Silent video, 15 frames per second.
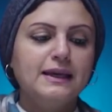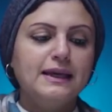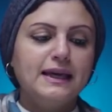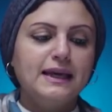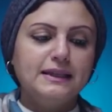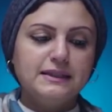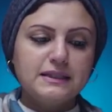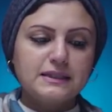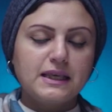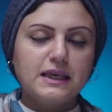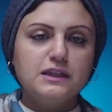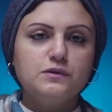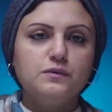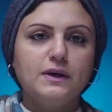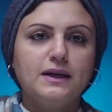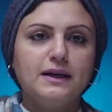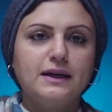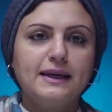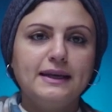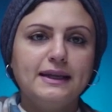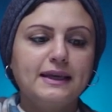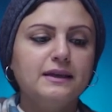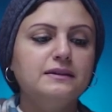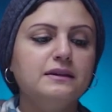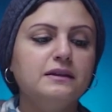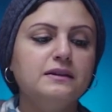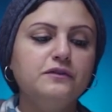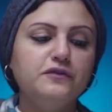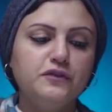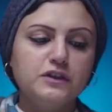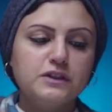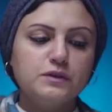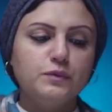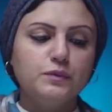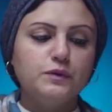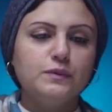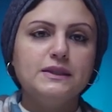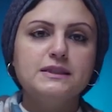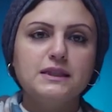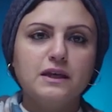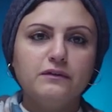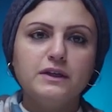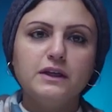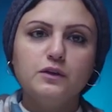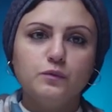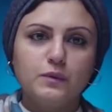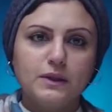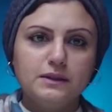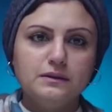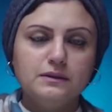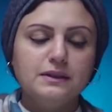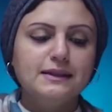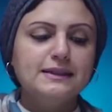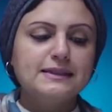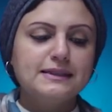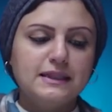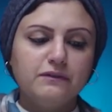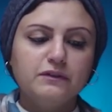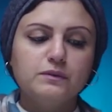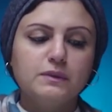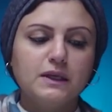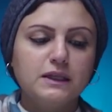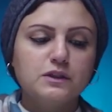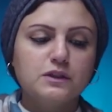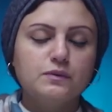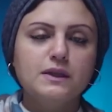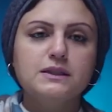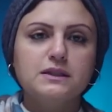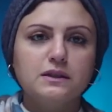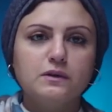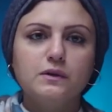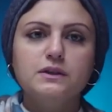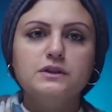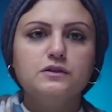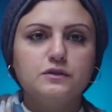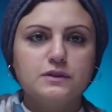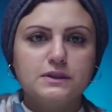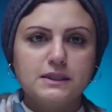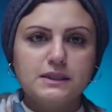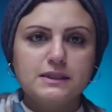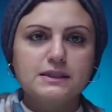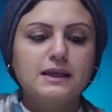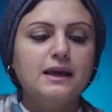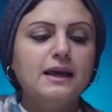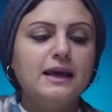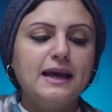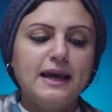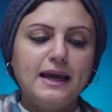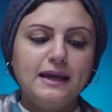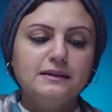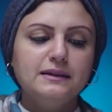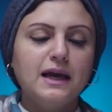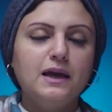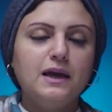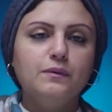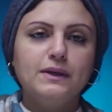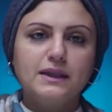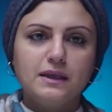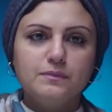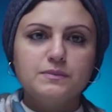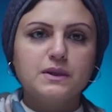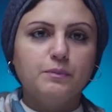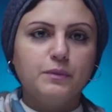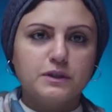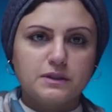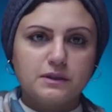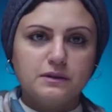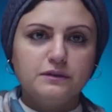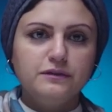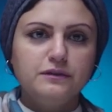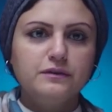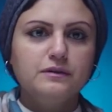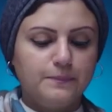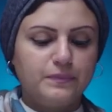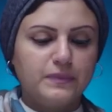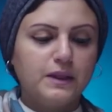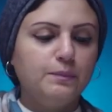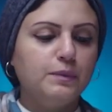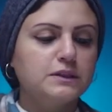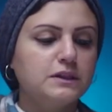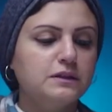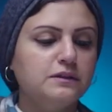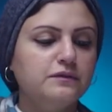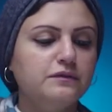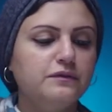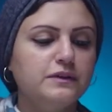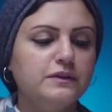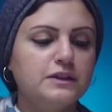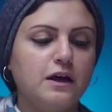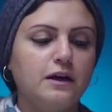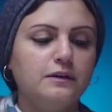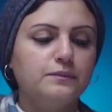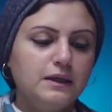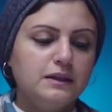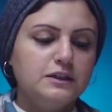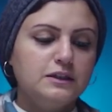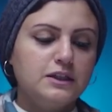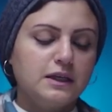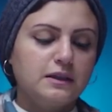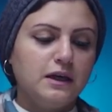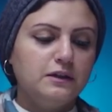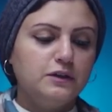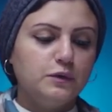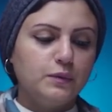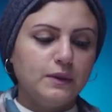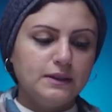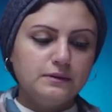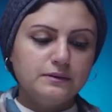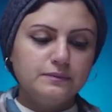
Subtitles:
In this case, we are going to get the difference between 7 and 1. 7 minus 1 is equals to 6, and I will keep the positive sign. Check the other one,